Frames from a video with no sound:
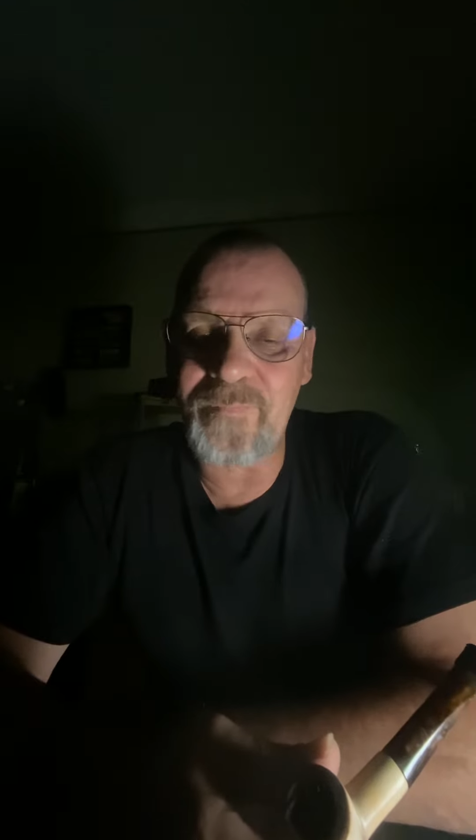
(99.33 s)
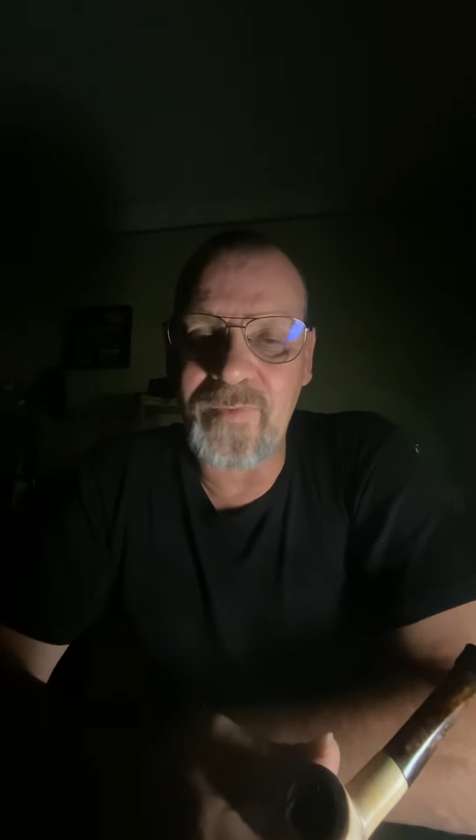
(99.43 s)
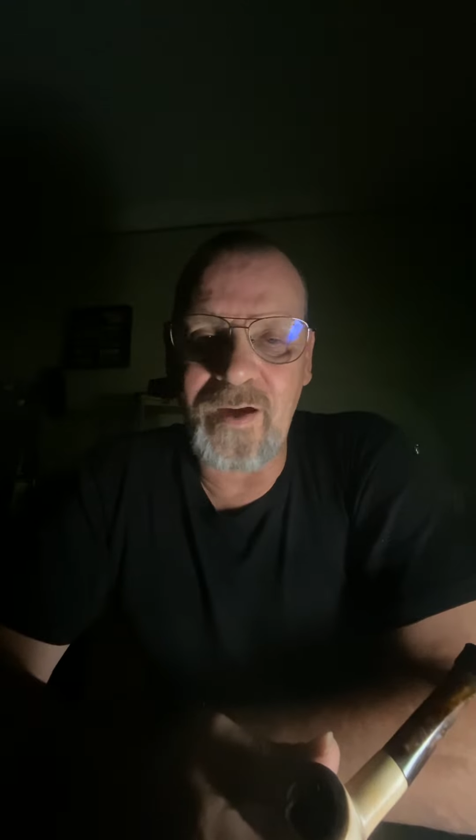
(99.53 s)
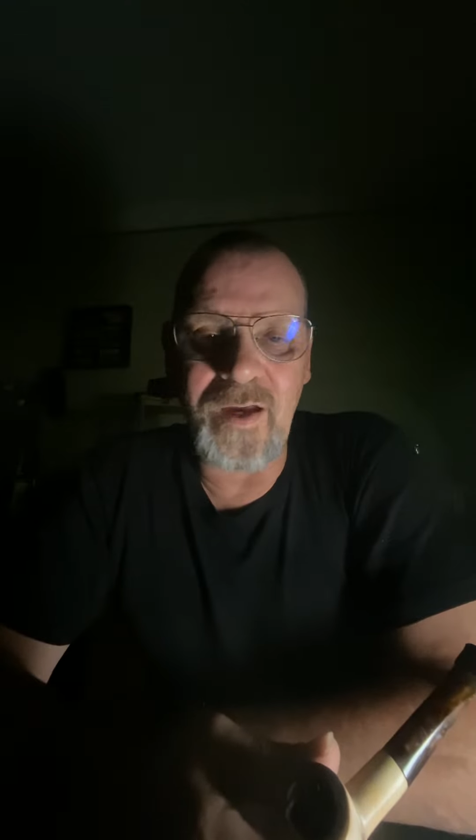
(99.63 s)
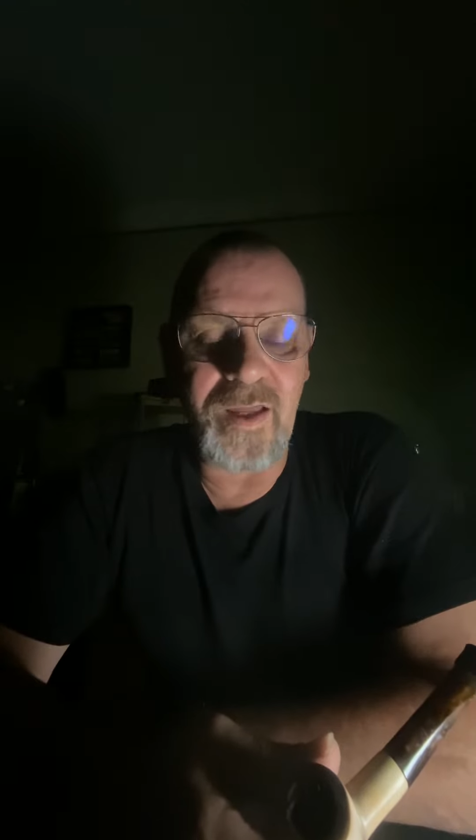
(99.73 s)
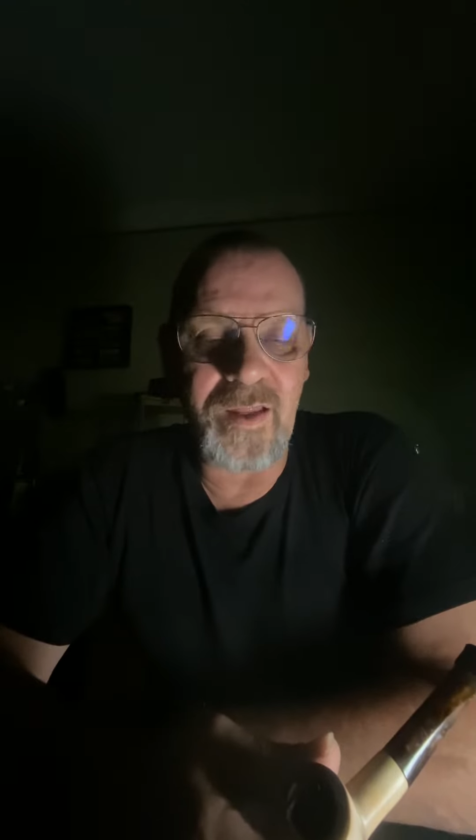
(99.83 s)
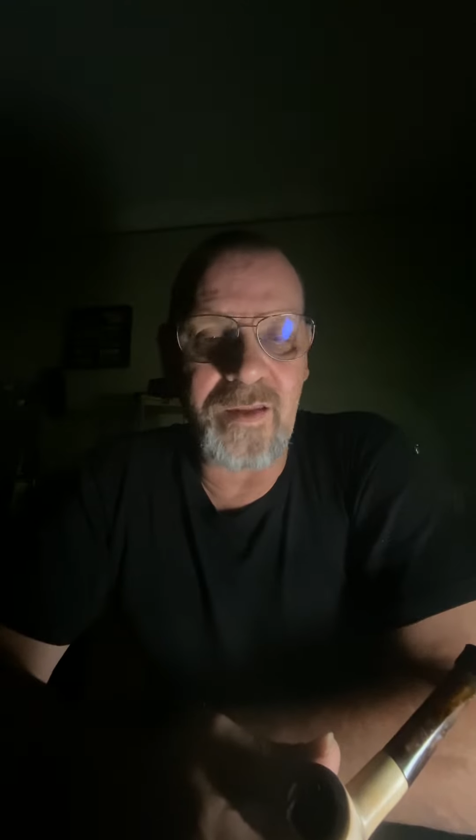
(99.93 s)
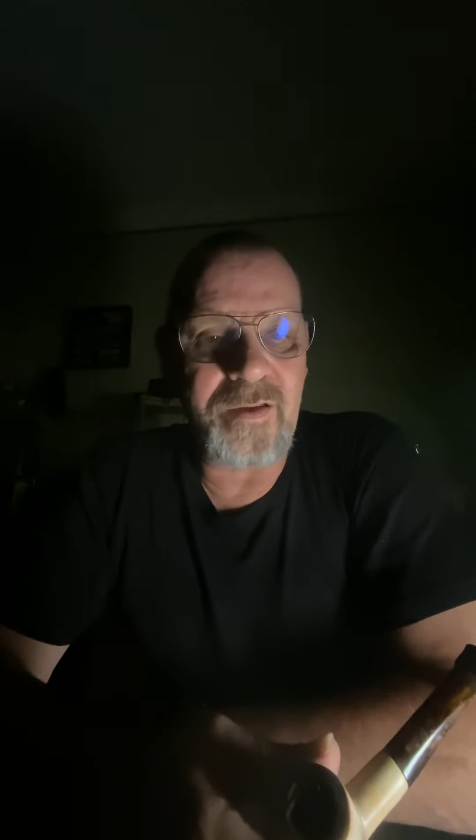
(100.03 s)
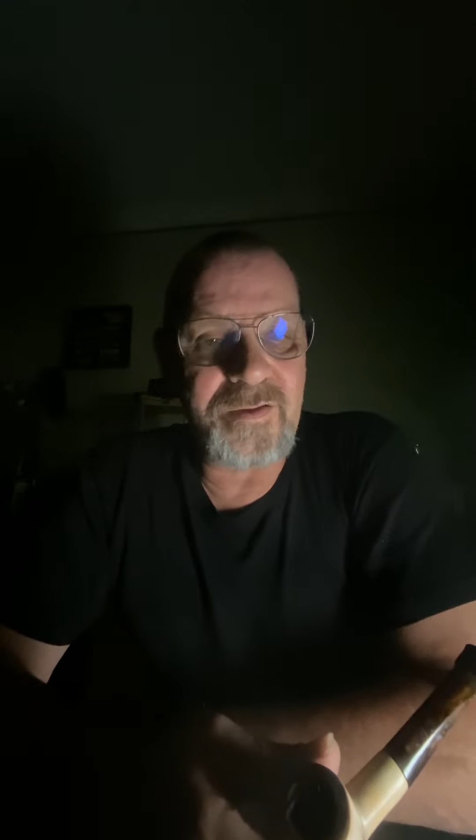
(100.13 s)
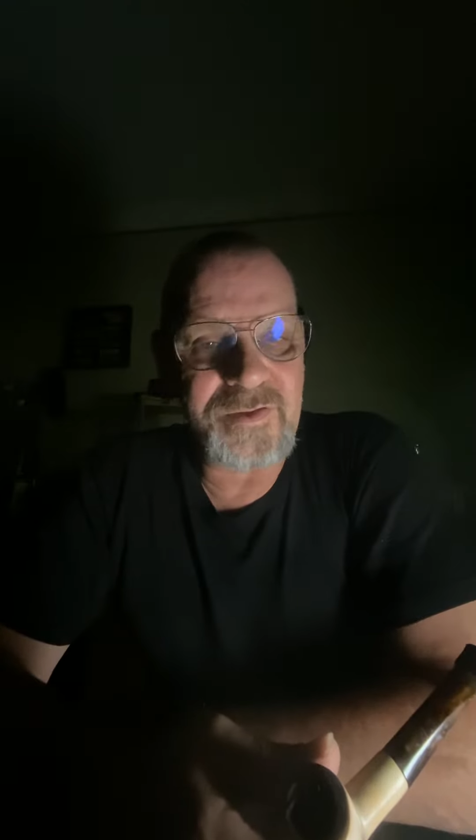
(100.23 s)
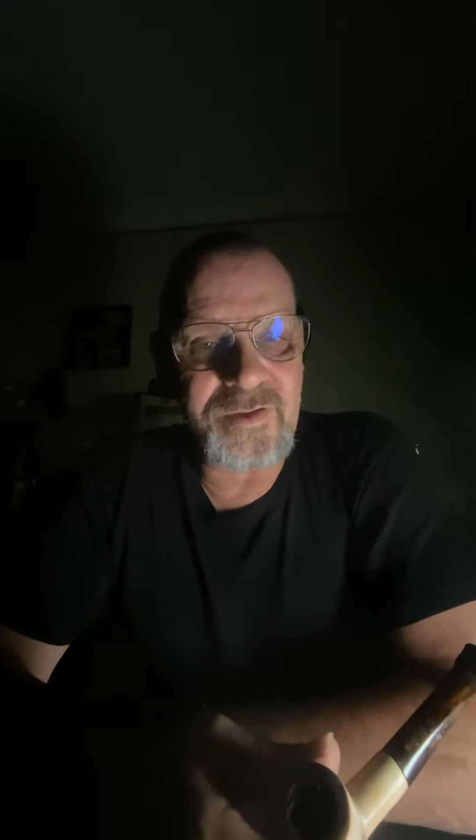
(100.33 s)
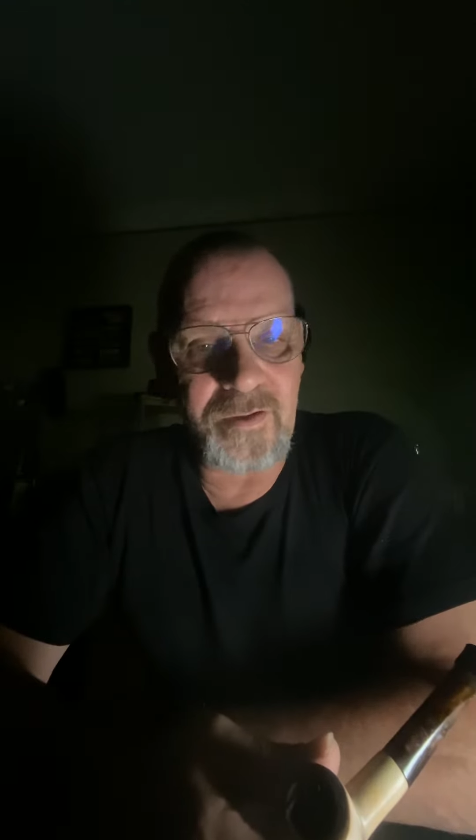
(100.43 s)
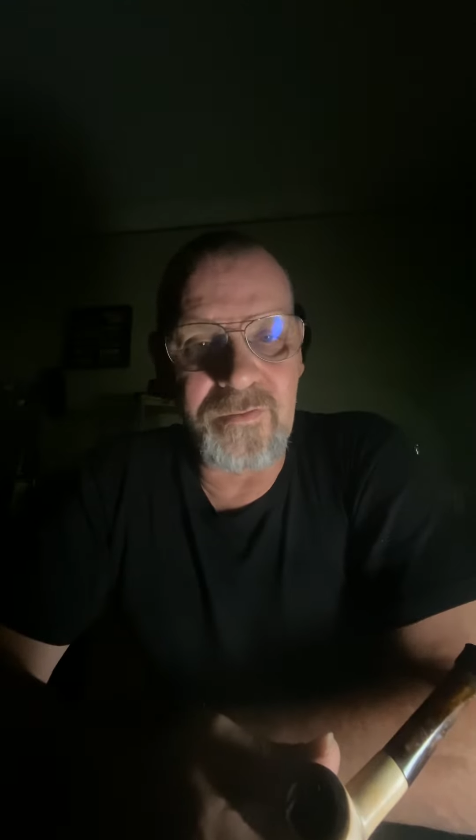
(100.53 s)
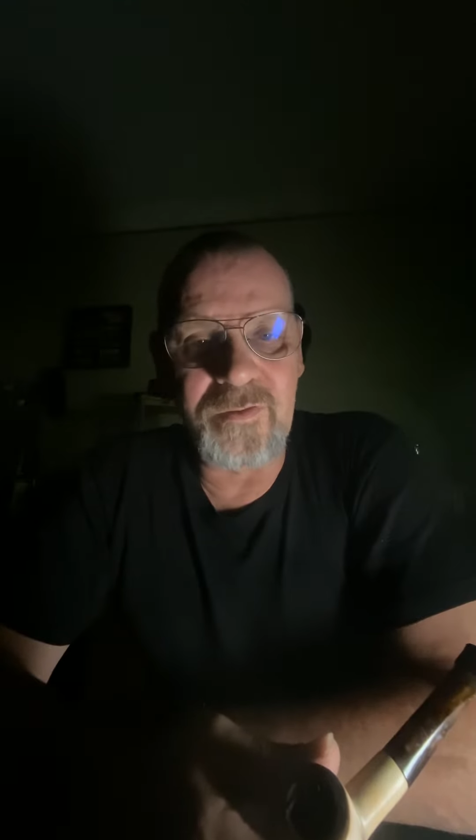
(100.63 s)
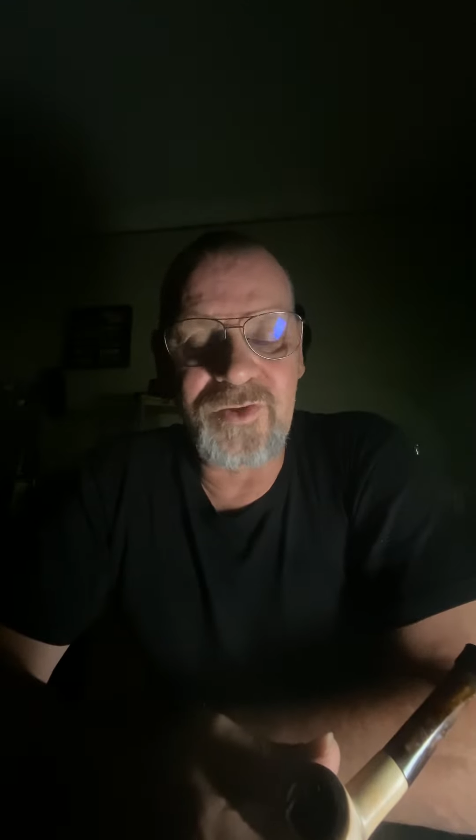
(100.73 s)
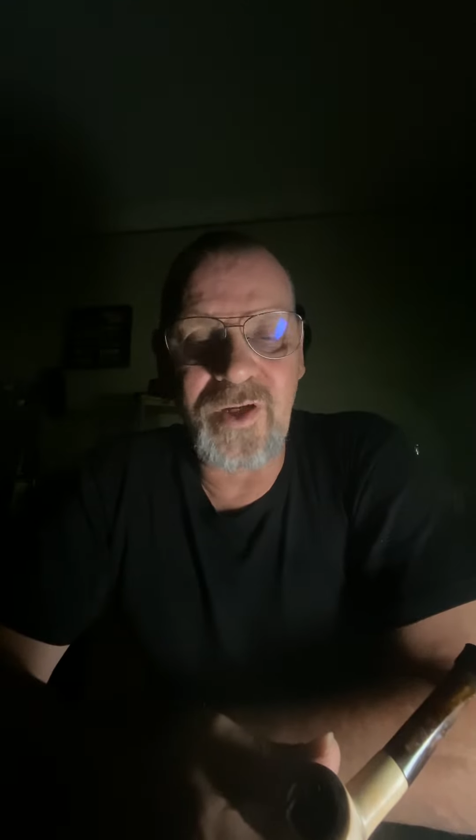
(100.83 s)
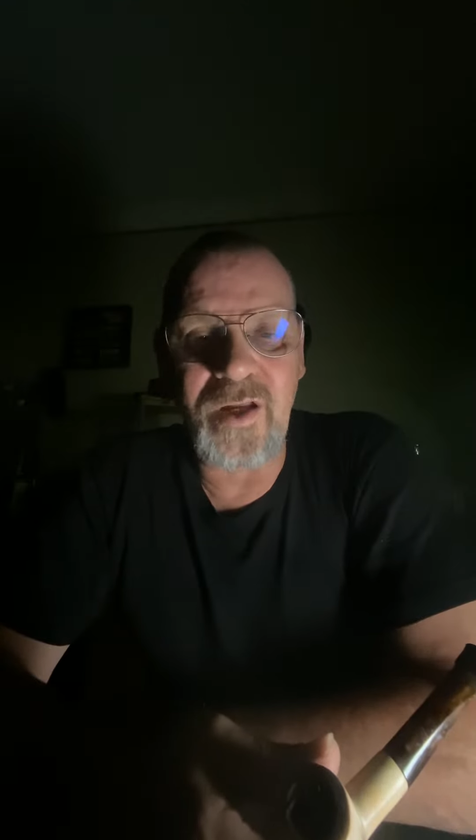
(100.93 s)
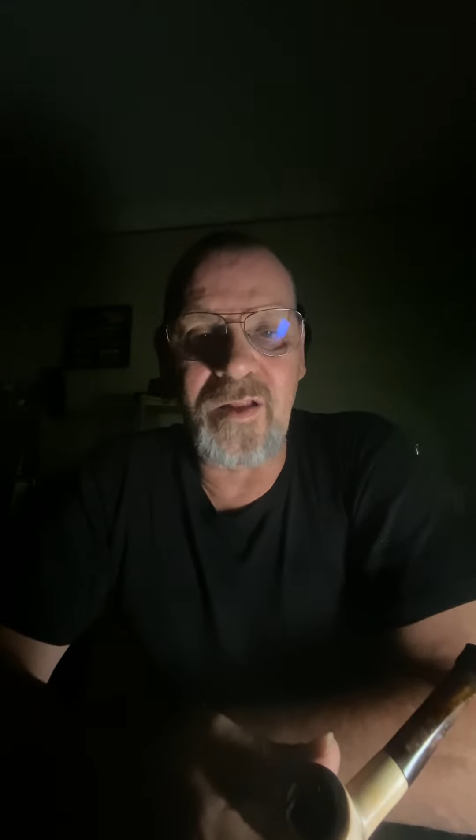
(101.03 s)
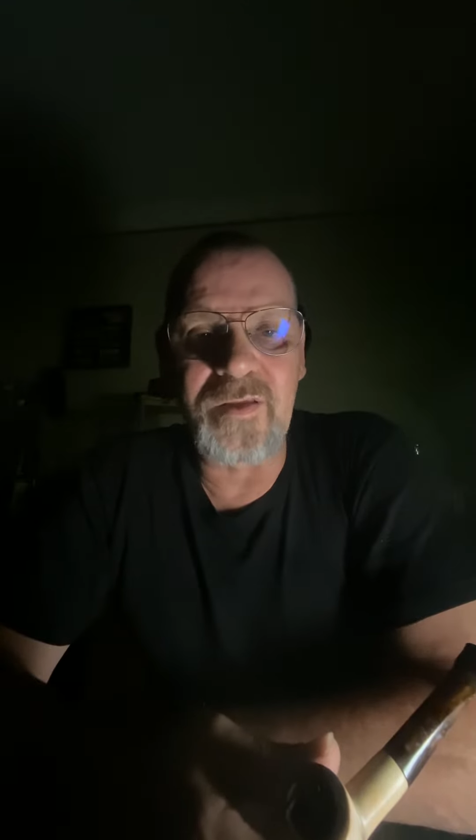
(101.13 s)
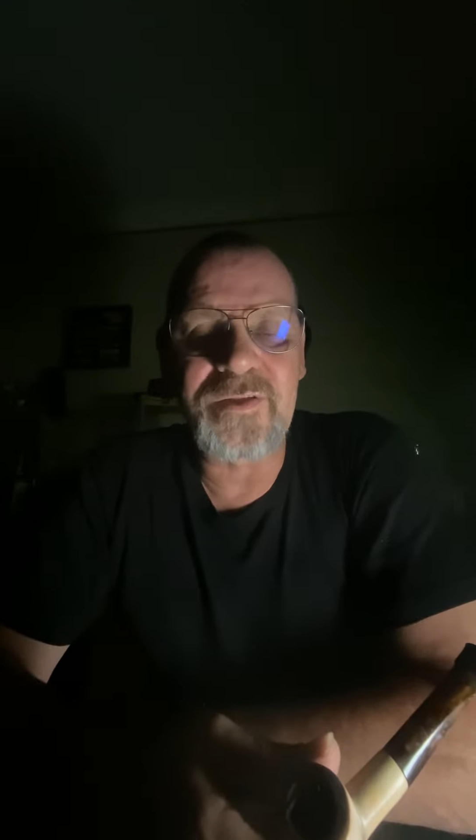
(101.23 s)
I had several
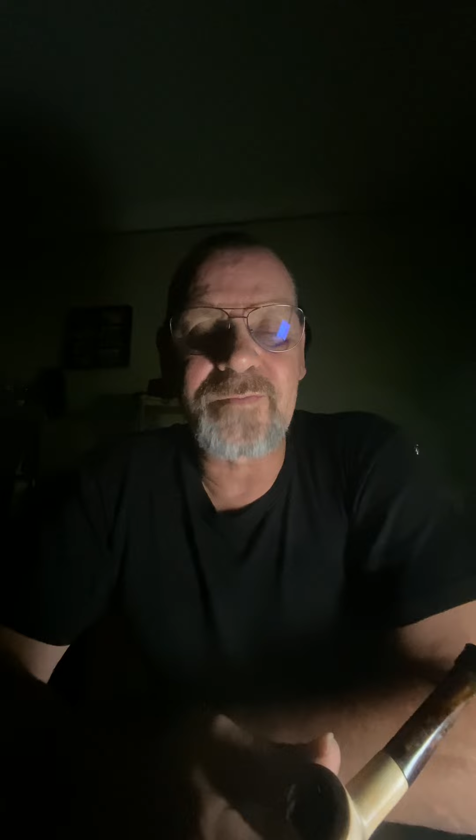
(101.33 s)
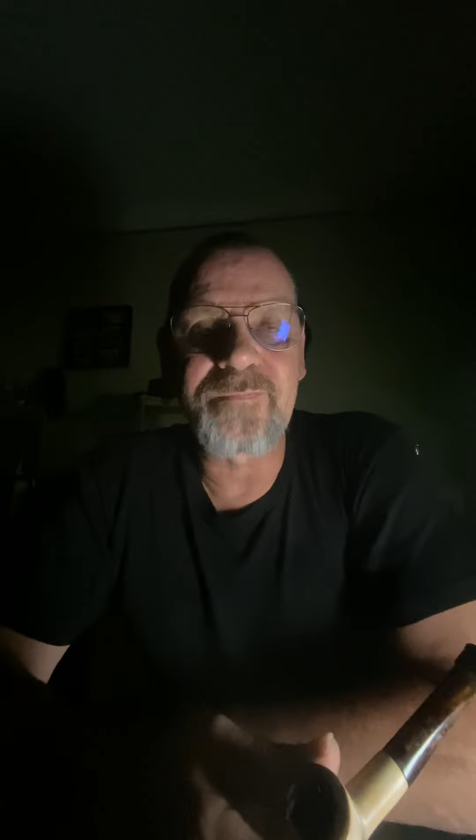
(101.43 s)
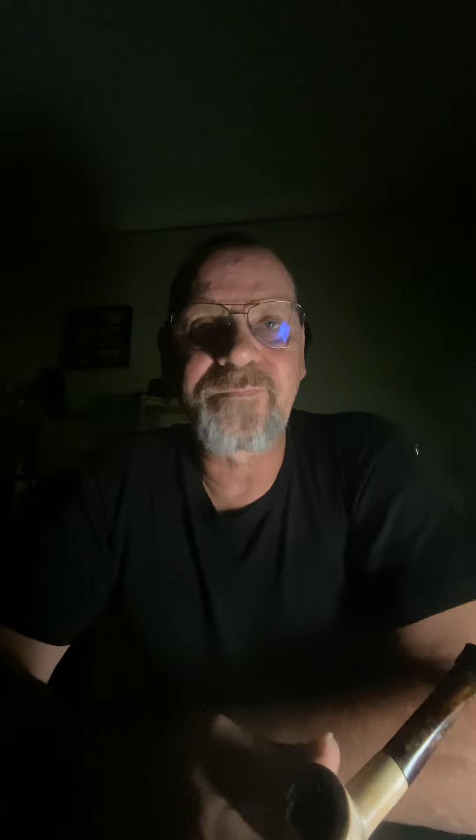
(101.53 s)
channels